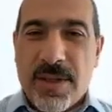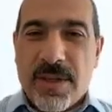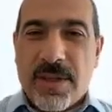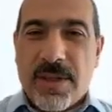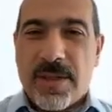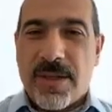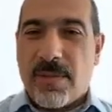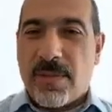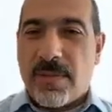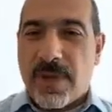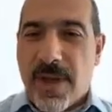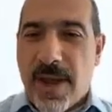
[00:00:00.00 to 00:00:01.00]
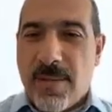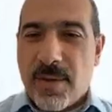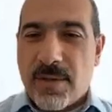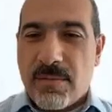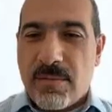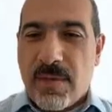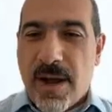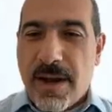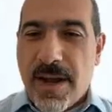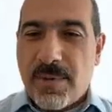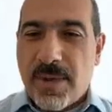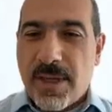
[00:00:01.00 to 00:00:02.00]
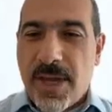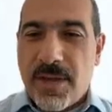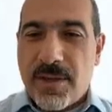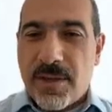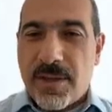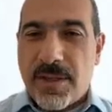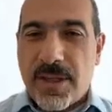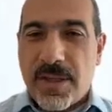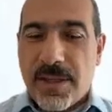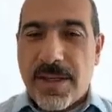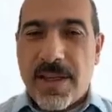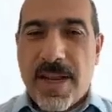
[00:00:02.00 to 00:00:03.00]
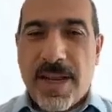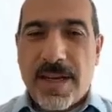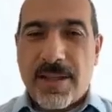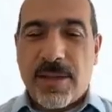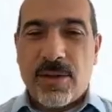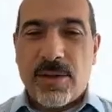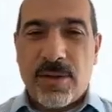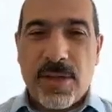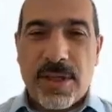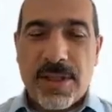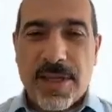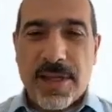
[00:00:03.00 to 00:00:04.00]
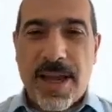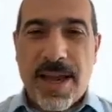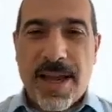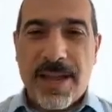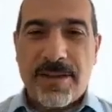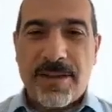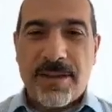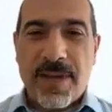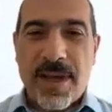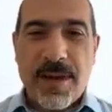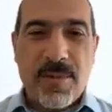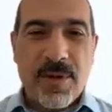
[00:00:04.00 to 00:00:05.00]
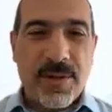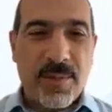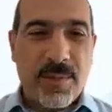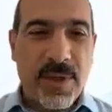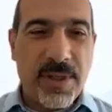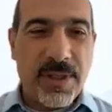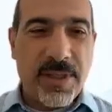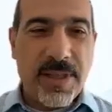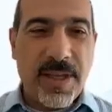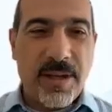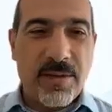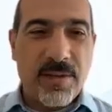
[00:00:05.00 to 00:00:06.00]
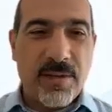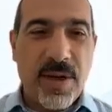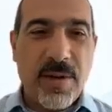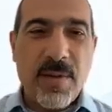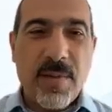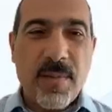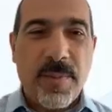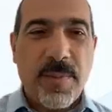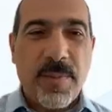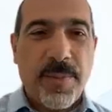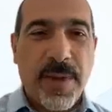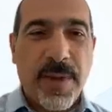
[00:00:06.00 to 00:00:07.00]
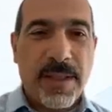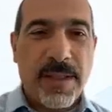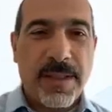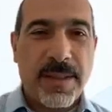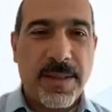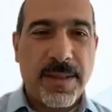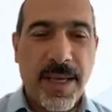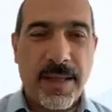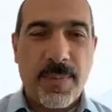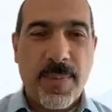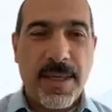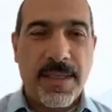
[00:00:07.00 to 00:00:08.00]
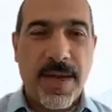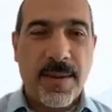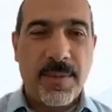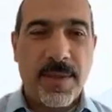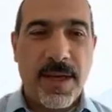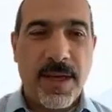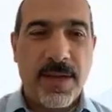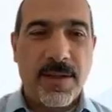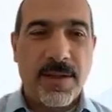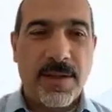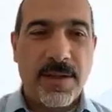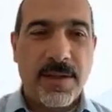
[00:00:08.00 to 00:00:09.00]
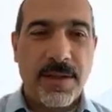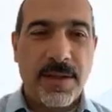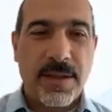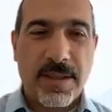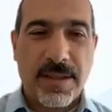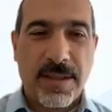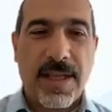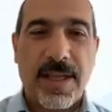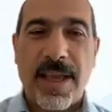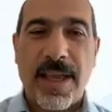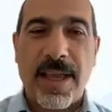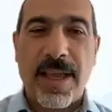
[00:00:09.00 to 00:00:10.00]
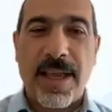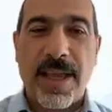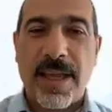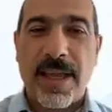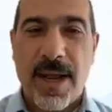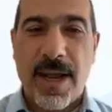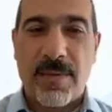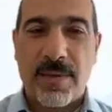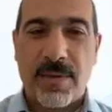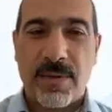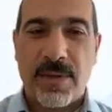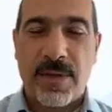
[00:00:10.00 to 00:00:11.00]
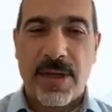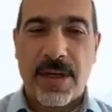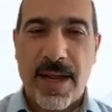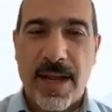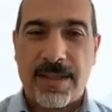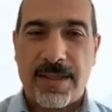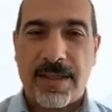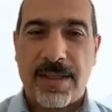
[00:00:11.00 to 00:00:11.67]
The Emerson Rock application is still connecting to the Emerson PLC downstream, but this Telepace application is no longer able to connect